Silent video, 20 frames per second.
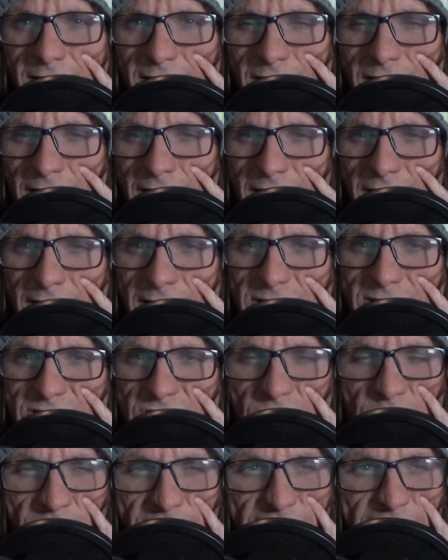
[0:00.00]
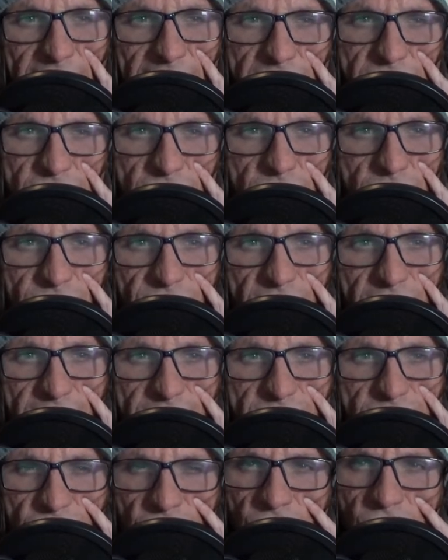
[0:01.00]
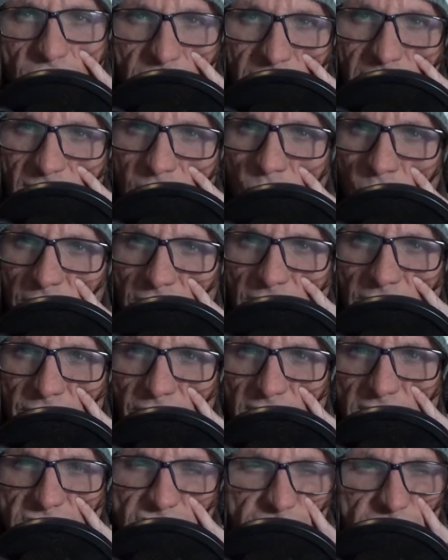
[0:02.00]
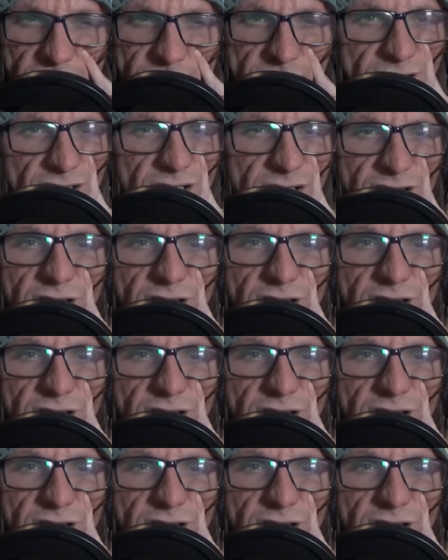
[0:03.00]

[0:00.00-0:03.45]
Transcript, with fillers: uh, supernatural things or going on weird adventures.